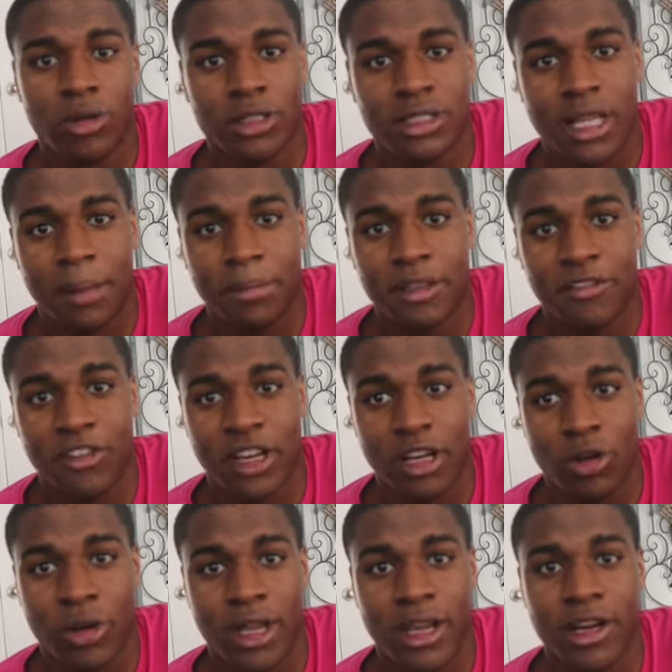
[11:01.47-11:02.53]
to stop this
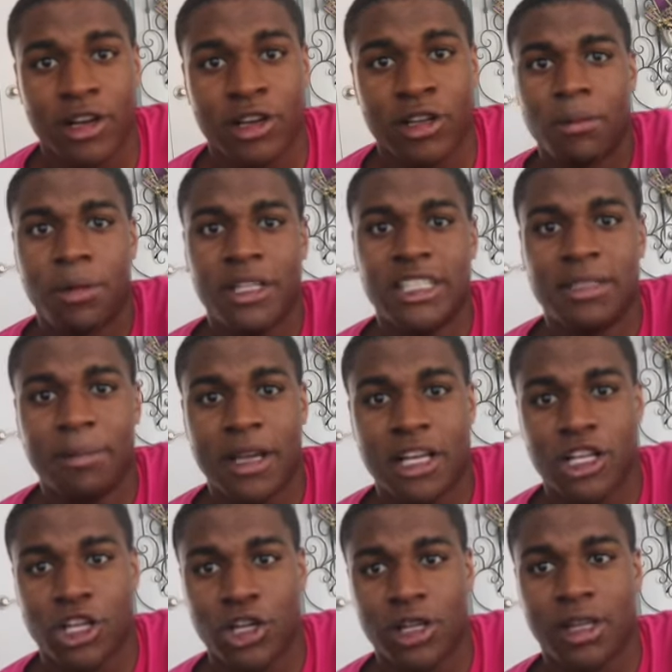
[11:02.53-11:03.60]
video here. Please
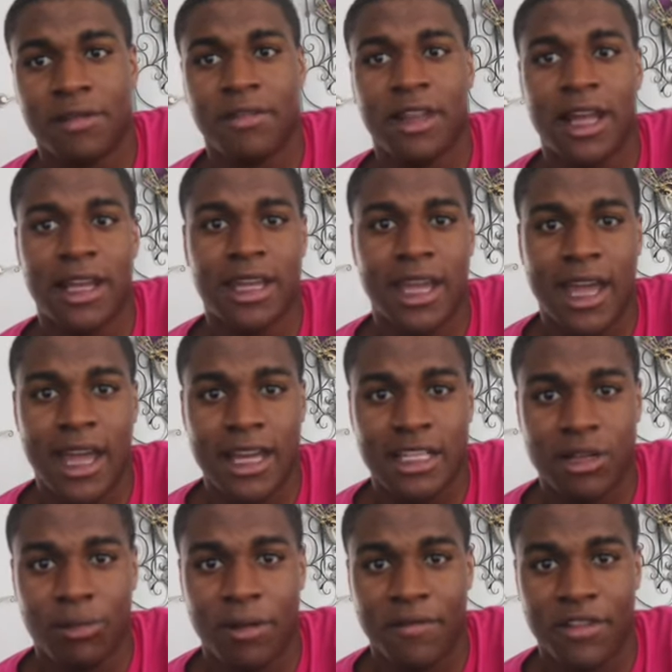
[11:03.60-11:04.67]
make sure to leave a like and
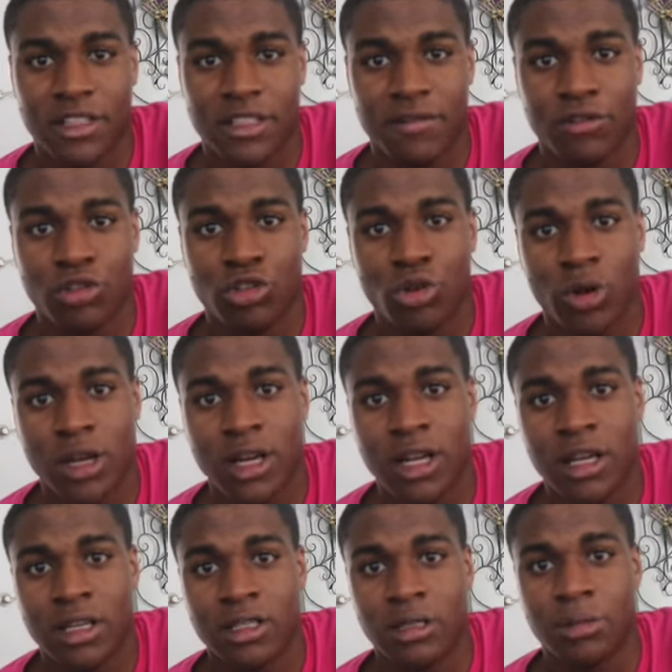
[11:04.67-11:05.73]
share the video if you
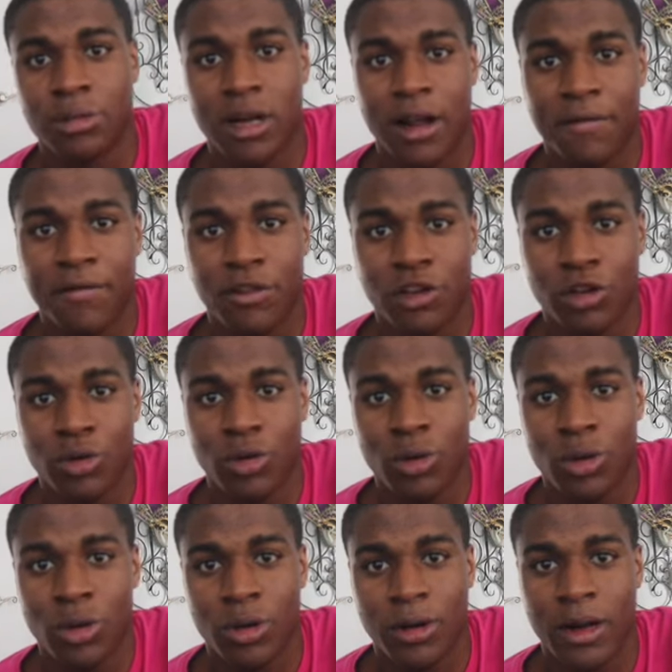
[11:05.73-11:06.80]
enjoyed. Subscribe for
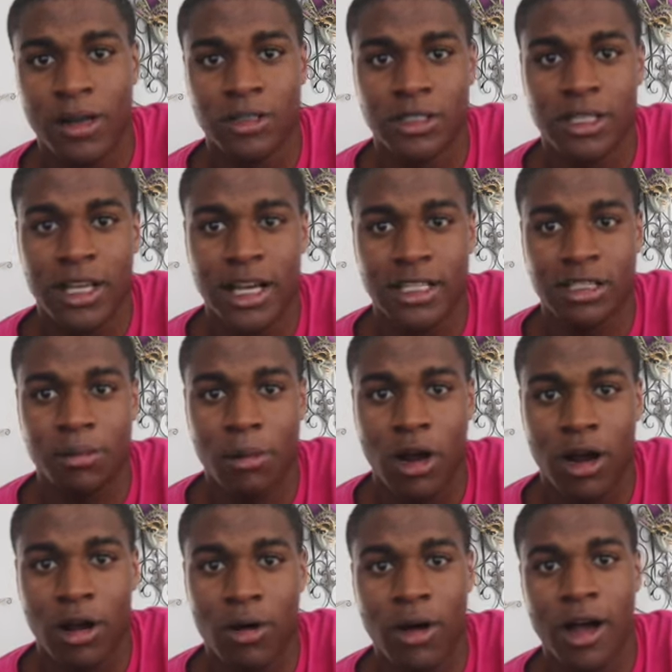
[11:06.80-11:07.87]
new, and I'll see you guys
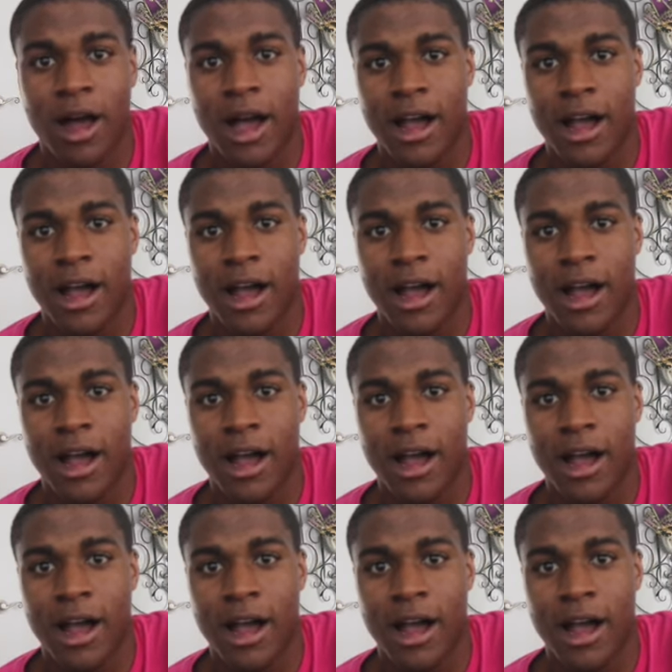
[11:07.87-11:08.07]
tomorrow.